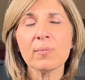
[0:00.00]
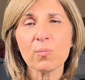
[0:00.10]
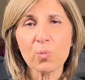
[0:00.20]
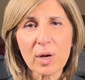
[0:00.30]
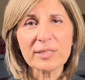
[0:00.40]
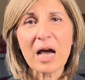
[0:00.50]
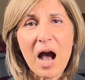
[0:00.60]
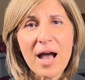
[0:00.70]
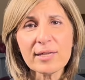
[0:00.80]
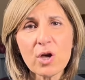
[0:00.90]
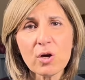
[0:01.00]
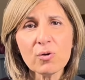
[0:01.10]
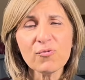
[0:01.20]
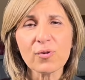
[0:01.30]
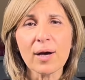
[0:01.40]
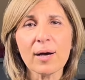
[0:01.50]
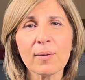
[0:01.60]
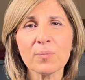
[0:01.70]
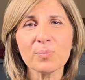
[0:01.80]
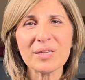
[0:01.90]
what I know
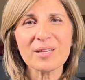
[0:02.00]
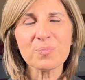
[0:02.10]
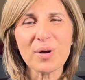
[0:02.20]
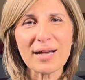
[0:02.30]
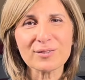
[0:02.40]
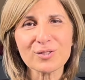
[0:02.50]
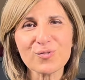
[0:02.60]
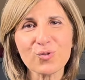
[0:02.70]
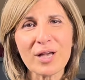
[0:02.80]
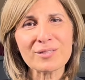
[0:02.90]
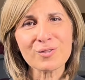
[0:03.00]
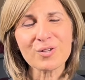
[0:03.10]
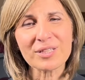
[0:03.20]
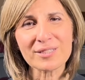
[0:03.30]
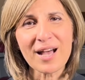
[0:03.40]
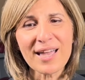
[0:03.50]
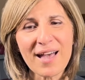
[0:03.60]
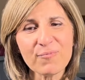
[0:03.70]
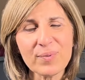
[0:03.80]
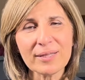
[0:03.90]
from being in practice for as long as I
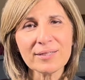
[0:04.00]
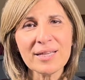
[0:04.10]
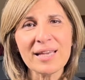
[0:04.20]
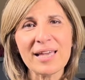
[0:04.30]
have been.